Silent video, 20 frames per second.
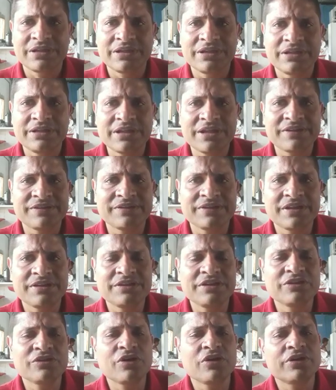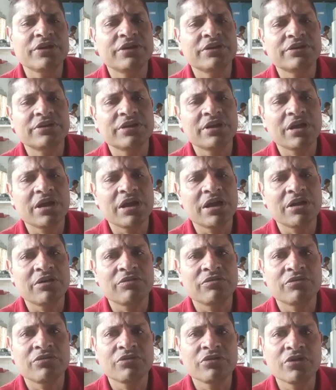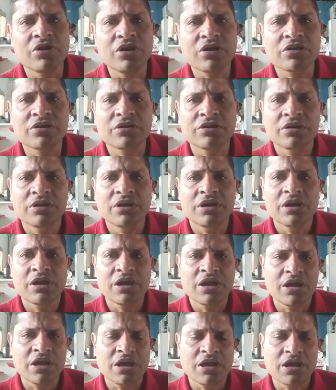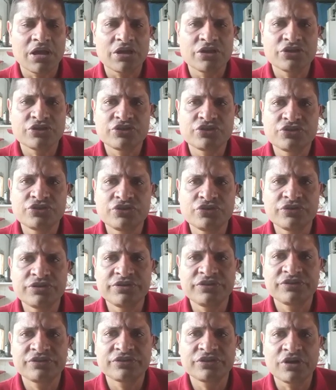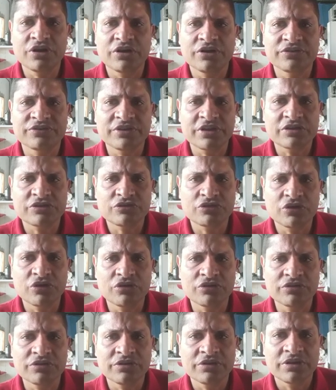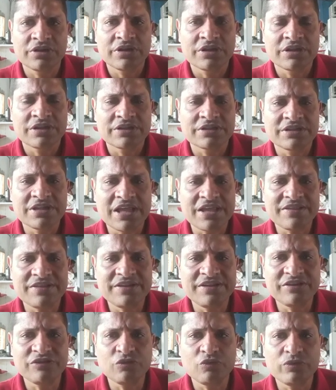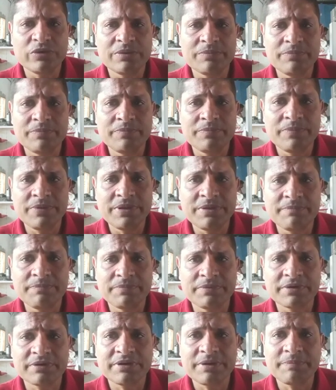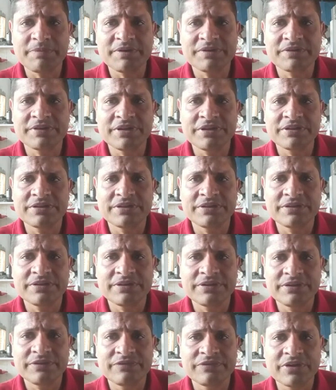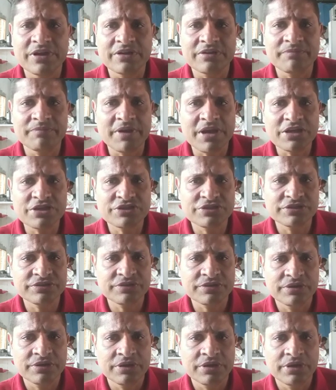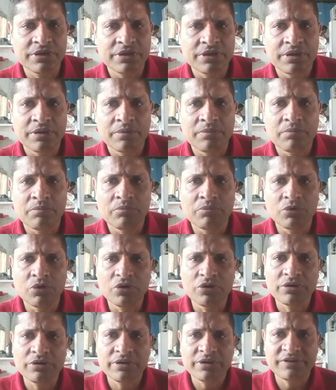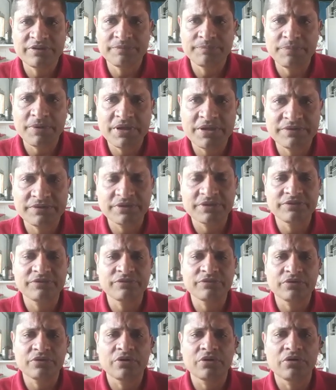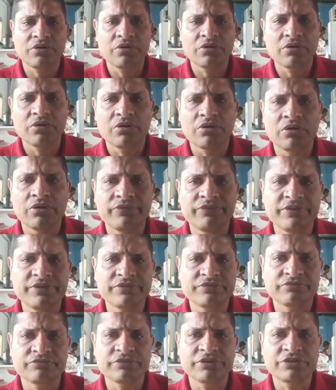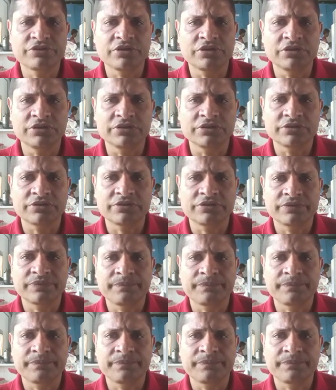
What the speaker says: in ascending order, and rock and shooting stars are drawn that this will be represented if advances more spaces of is returned.